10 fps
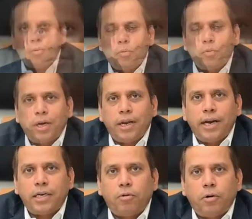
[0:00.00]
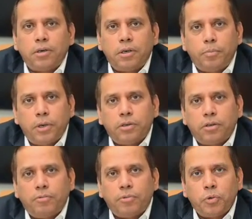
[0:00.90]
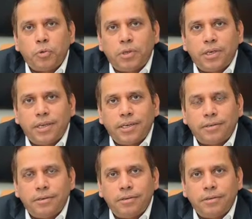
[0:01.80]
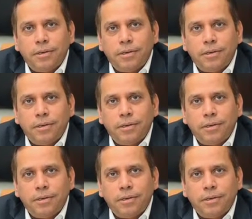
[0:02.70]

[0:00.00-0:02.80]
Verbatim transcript: We are headquartered based off Houston, Texas,